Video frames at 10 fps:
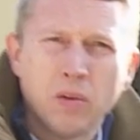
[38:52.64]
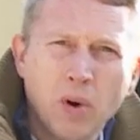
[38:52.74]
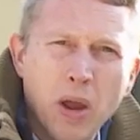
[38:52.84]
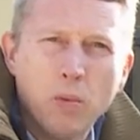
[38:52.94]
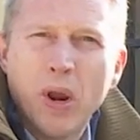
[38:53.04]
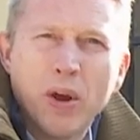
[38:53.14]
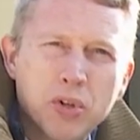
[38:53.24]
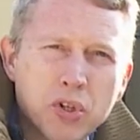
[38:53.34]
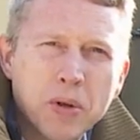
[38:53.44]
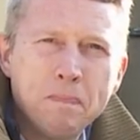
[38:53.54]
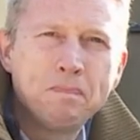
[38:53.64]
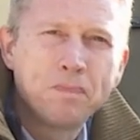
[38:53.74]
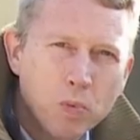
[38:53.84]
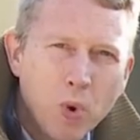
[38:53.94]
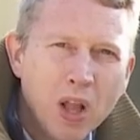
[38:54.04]
Right, what else?
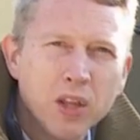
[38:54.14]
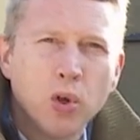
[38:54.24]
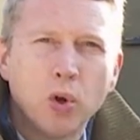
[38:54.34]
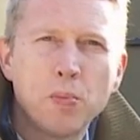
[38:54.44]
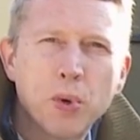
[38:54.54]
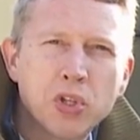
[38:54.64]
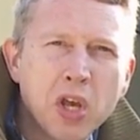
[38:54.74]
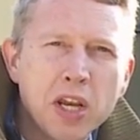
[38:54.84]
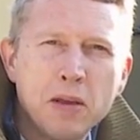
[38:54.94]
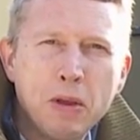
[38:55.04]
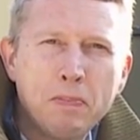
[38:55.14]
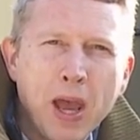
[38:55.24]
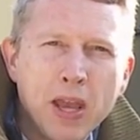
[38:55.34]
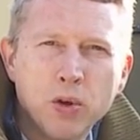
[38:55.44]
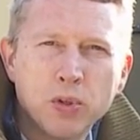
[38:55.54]
well, you'll almost certainly be
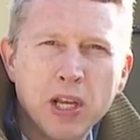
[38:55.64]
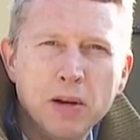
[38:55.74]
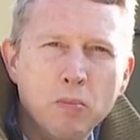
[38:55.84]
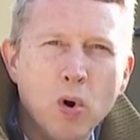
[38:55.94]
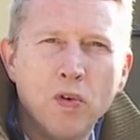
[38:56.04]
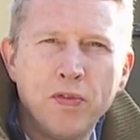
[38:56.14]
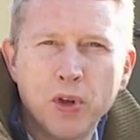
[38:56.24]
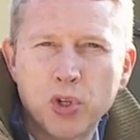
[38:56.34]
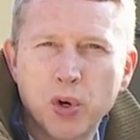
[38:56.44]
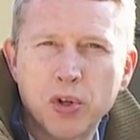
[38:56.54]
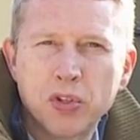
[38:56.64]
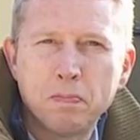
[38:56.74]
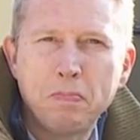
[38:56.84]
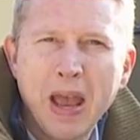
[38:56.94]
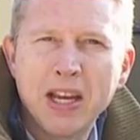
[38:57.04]
paying your dealer more for your choice
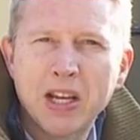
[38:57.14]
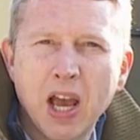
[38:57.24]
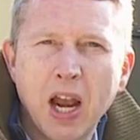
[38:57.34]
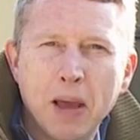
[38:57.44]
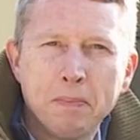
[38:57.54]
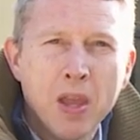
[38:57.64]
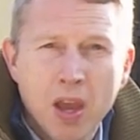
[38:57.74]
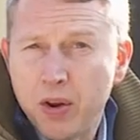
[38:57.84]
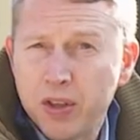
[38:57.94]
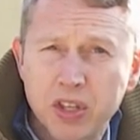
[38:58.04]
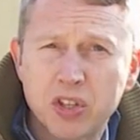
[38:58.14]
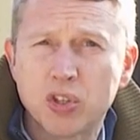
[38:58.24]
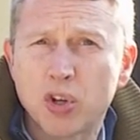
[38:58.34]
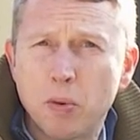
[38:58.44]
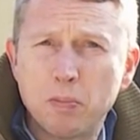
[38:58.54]
of paint colour. Only this
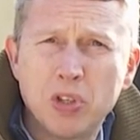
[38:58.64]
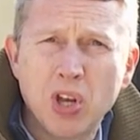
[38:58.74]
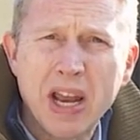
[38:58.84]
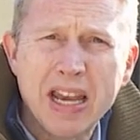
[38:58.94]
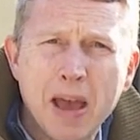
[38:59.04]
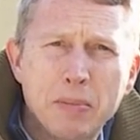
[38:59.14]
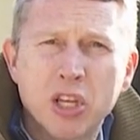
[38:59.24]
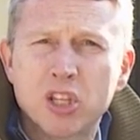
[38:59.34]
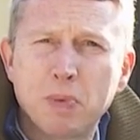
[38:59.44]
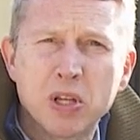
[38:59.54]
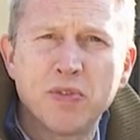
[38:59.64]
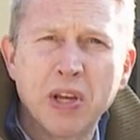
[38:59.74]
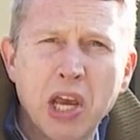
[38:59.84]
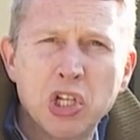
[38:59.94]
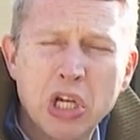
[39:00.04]
top dynamic
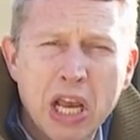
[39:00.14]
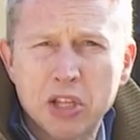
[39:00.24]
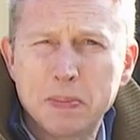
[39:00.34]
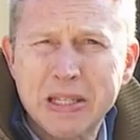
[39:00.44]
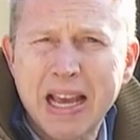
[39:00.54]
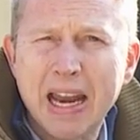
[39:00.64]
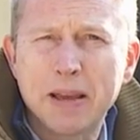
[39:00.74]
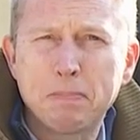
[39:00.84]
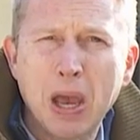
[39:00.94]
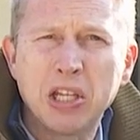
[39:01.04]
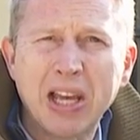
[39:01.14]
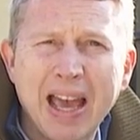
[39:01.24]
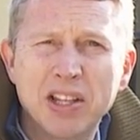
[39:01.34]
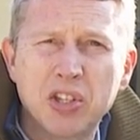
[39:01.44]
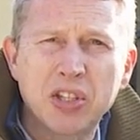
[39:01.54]
specification gets metallic paint
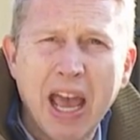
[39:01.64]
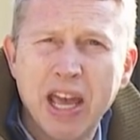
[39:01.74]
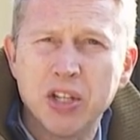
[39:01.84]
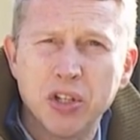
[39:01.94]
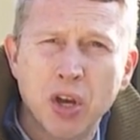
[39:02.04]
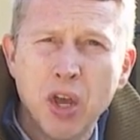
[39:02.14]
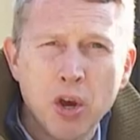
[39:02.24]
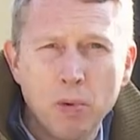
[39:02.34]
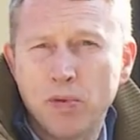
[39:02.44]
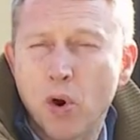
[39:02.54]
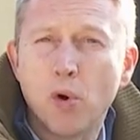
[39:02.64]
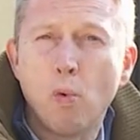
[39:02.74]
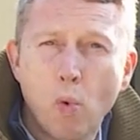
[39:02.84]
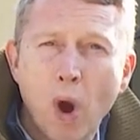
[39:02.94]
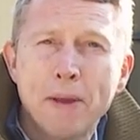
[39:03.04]
as standard. We've got
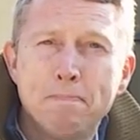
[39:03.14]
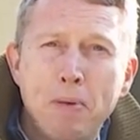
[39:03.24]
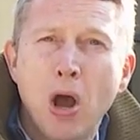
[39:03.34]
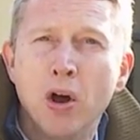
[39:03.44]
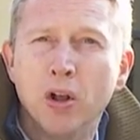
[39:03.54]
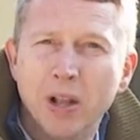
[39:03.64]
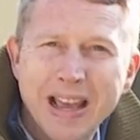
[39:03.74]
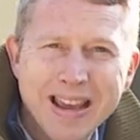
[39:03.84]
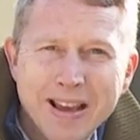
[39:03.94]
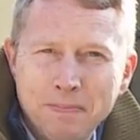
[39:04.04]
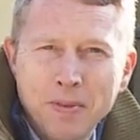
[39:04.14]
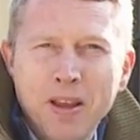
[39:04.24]
white pearl here.